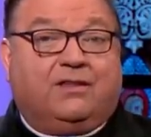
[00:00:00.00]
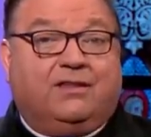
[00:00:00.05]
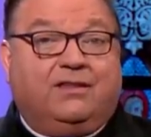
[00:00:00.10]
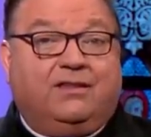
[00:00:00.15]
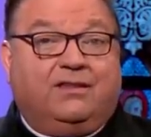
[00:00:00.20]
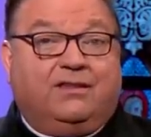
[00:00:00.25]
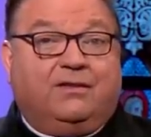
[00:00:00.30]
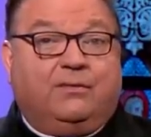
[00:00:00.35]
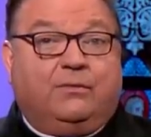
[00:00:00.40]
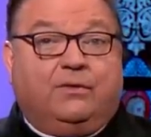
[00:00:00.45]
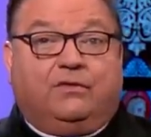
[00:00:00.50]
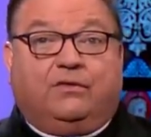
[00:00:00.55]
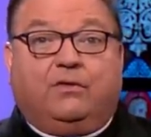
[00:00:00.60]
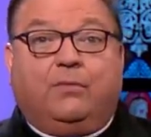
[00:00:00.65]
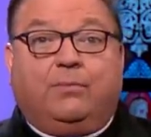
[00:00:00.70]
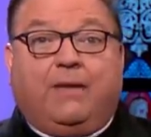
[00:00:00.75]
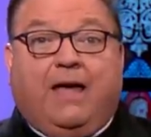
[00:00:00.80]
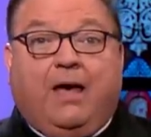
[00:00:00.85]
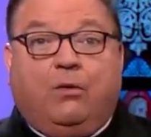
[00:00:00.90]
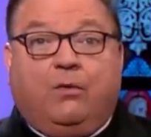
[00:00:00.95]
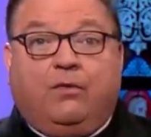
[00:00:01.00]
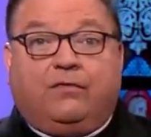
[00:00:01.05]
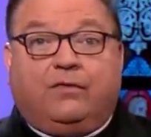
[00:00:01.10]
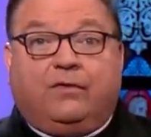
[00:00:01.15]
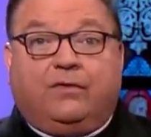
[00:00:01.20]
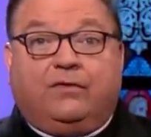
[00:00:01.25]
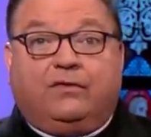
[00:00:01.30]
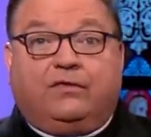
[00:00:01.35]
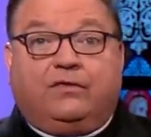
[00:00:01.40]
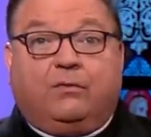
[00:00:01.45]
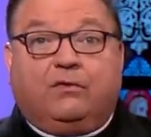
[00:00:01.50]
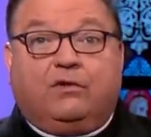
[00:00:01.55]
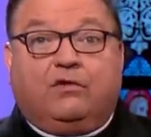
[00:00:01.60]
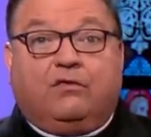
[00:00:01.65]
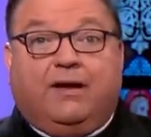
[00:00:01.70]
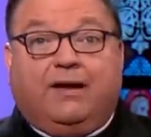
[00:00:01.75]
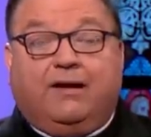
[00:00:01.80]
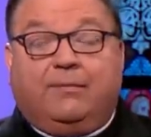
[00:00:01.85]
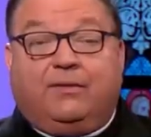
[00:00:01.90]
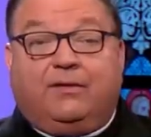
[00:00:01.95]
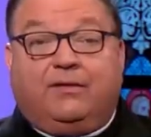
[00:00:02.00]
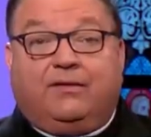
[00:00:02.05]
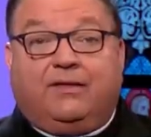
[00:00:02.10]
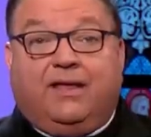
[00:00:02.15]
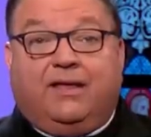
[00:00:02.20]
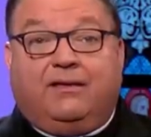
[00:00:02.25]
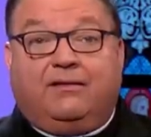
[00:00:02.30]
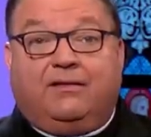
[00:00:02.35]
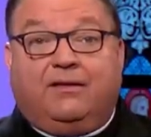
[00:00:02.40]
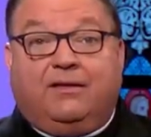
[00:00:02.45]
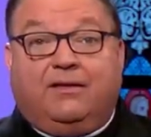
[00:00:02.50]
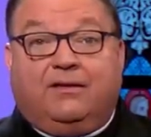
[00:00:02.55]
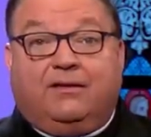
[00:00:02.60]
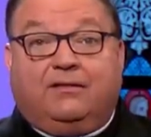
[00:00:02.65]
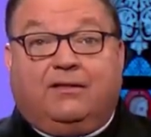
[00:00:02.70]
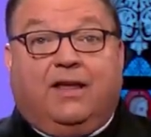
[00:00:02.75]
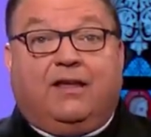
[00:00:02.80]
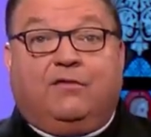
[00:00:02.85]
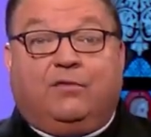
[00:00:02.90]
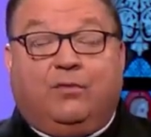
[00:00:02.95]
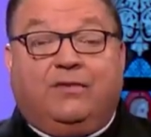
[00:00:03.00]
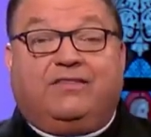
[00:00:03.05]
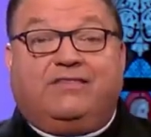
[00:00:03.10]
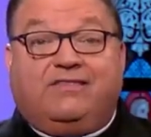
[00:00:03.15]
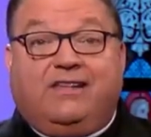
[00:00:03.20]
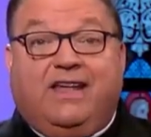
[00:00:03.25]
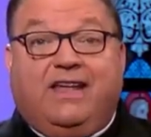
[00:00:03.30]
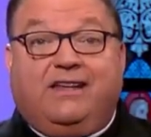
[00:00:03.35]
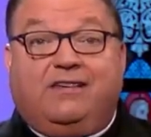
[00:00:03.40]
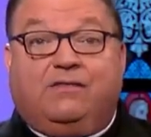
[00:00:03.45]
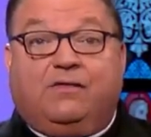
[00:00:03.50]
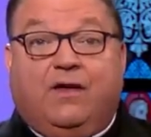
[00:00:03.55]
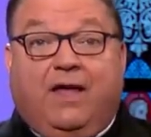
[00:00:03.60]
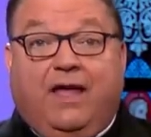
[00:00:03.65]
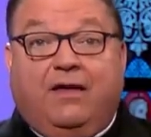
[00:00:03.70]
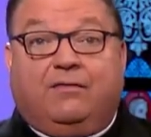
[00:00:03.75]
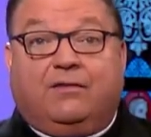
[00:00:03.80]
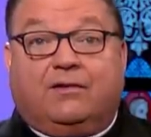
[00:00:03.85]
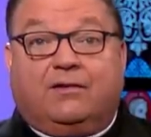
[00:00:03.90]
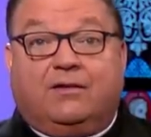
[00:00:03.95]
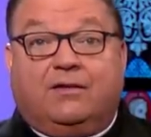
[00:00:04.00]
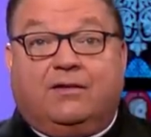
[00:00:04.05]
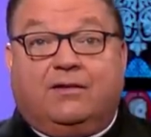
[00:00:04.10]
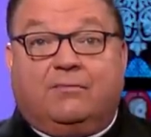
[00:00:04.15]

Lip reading: It was so powerful, so incredible, that life was changed forever.